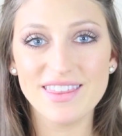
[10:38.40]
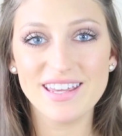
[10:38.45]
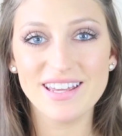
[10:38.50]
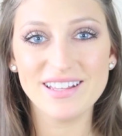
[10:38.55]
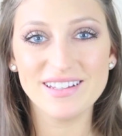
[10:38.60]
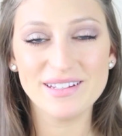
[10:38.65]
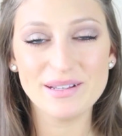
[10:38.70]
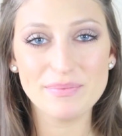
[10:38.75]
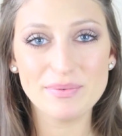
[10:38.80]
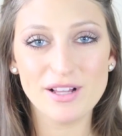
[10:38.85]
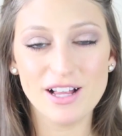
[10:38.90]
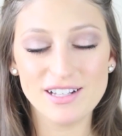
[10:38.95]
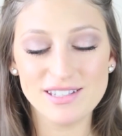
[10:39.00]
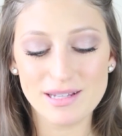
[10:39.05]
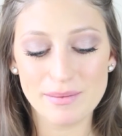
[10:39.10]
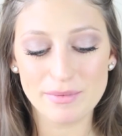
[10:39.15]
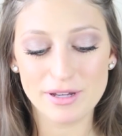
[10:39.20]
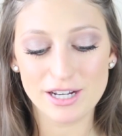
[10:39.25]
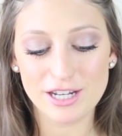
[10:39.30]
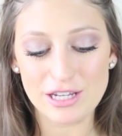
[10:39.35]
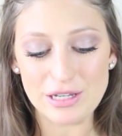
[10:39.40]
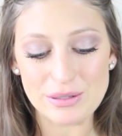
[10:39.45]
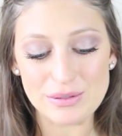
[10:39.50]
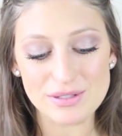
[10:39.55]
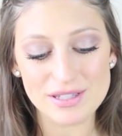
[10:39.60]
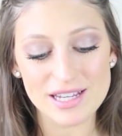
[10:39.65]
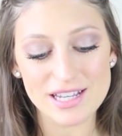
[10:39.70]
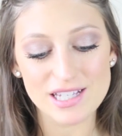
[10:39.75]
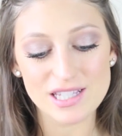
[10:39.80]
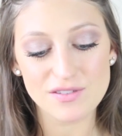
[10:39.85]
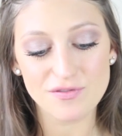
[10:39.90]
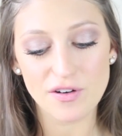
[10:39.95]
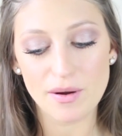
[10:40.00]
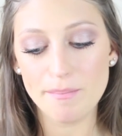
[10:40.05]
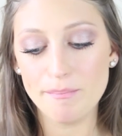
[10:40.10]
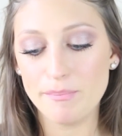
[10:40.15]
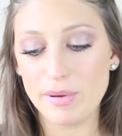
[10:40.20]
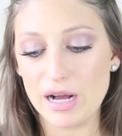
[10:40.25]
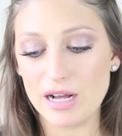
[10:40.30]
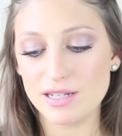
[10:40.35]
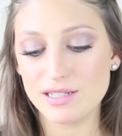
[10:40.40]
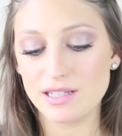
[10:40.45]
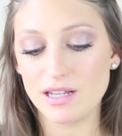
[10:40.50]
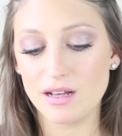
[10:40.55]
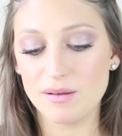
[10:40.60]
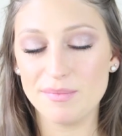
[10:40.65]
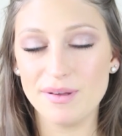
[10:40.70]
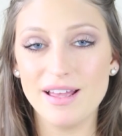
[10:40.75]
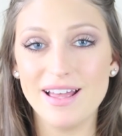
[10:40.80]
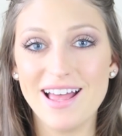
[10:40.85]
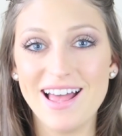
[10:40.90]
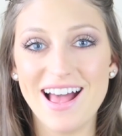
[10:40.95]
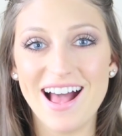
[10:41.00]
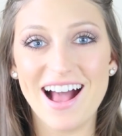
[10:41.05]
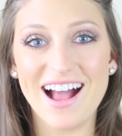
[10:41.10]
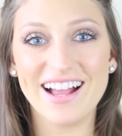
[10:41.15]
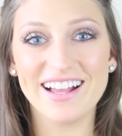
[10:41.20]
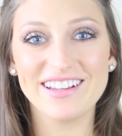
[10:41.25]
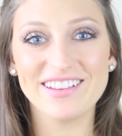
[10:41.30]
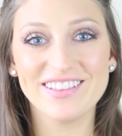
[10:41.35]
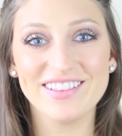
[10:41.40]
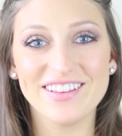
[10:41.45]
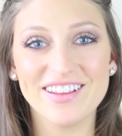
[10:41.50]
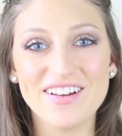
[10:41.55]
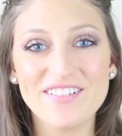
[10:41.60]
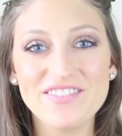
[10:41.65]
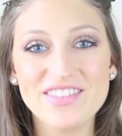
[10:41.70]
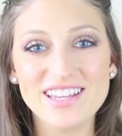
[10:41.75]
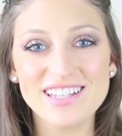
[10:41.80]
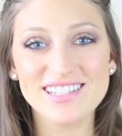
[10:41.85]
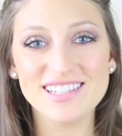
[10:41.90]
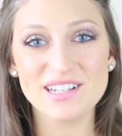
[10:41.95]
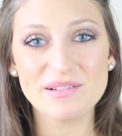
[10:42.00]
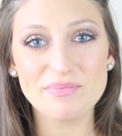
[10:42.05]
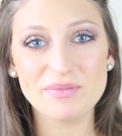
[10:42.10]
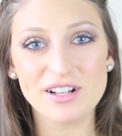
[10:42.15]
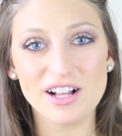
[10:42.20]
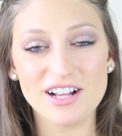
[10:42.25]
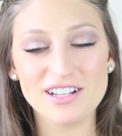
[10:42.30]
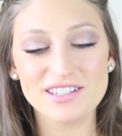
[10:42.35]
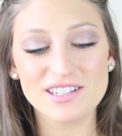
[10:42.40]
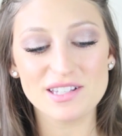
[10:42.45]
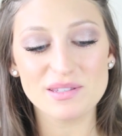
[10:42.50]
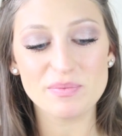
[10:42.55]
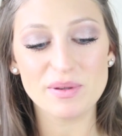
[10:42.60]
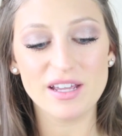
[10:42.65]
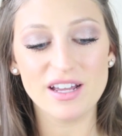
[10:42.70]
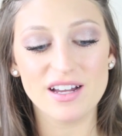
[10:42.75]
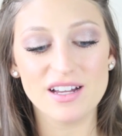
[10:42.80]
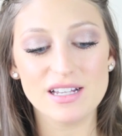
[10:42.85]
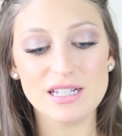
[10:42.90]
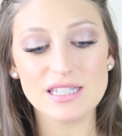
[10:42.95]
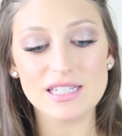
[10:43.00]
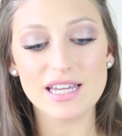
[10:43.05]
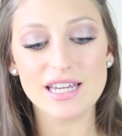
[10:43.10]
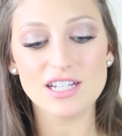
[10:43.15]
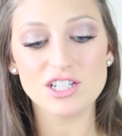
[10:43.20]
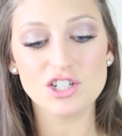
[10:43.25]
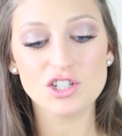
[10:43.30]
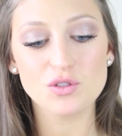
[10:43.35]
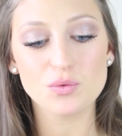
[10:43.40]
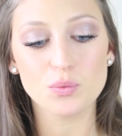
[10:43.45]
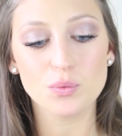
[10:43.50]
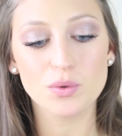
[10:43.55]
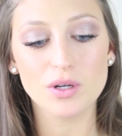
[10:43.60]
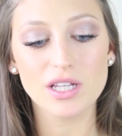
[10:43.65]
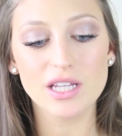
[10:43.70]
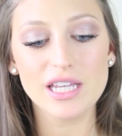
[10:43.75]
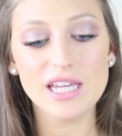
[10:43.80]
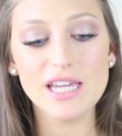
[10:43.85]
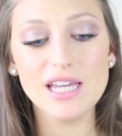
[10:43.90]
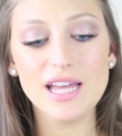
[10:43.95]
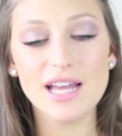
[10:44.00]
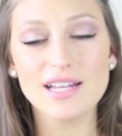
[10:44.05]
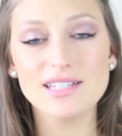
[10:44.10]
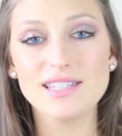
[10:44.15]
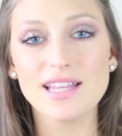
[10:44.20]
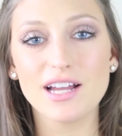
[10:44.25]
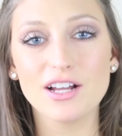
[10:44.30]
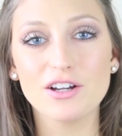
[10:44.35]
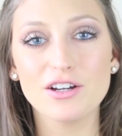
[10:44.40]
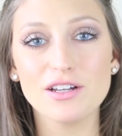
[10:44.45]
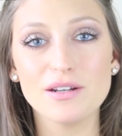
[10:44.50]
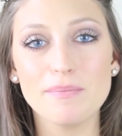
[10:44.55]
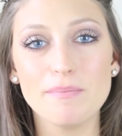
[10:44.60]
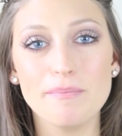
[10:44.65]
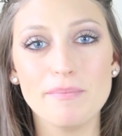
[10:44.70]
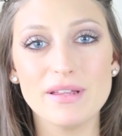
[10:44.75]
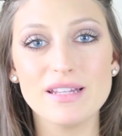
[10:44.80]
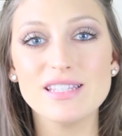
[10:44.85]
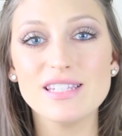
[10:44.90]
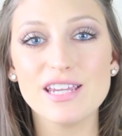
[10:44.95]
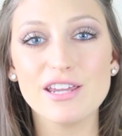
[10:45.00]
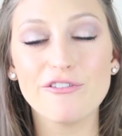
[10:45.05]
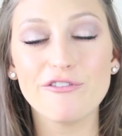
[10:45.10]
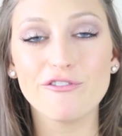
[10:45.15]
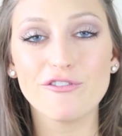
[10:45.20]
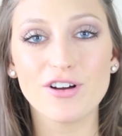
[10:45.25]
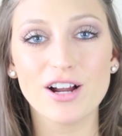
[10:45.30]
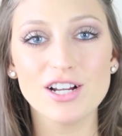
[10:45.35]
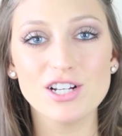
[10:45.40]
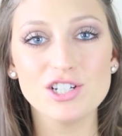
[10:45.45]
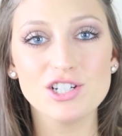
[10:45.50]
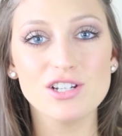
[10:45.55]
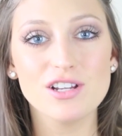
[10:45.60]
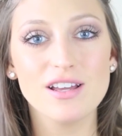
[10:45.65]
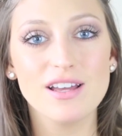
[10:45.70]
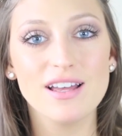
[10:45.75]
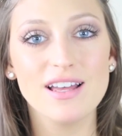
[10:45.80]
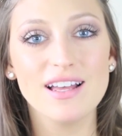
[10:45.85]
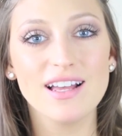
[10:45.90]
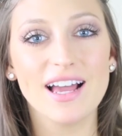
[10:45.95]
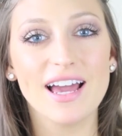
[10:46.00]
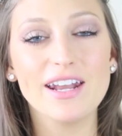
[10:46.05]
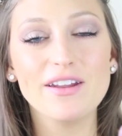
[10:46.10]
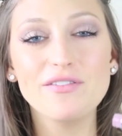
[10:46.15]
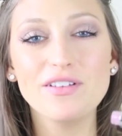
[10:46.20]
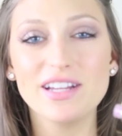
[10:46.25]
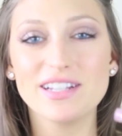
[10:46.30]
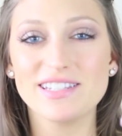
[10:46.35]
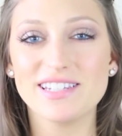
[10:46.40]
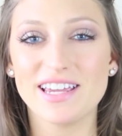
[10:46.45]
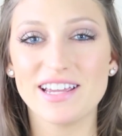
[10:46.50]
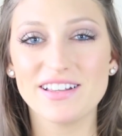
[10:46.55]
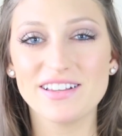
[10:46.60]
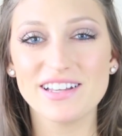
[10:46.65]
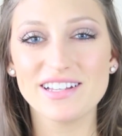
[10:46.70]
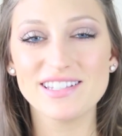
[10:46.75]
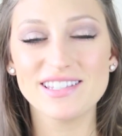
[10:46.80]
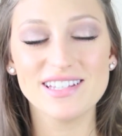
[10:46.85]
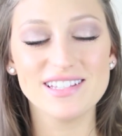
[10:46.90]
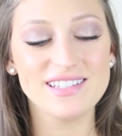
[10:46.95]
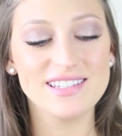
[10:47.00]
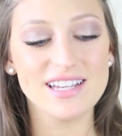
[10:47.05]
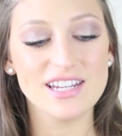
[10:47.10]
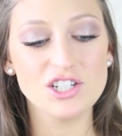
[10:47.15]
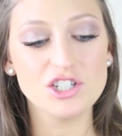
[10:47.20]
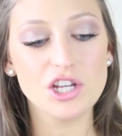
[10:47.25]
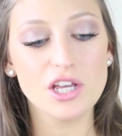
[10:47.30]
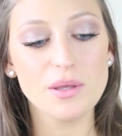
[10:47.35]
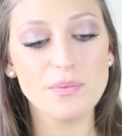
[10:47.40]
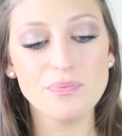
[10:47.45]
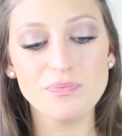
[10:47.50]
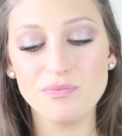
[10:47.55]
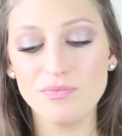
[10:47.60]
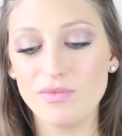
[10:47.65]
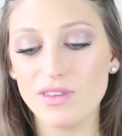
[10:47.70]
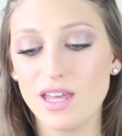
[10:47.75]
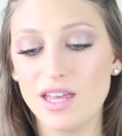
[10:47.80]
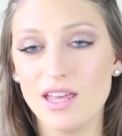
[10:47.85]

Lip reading: The lip gloss I'm going to use is from Buxom. I love these lip glosses because it just really has that good minty fresh kind of like tingling sensation.